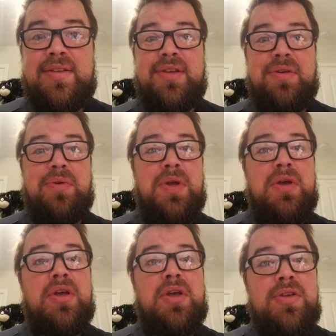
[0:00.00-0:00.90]

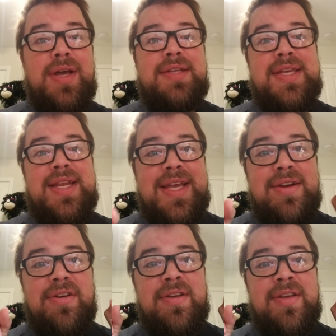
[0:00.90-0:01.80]
So you guys get
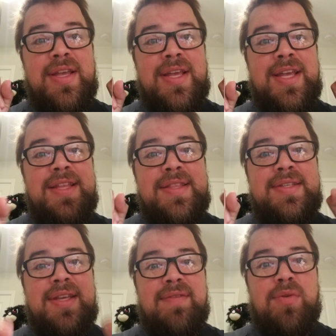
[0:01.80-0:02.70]
entered in
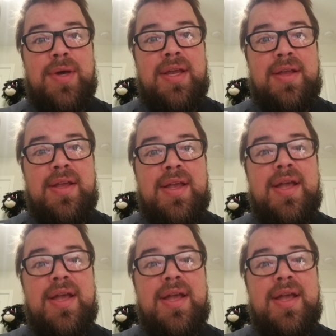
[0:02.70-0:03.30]
this giveaway,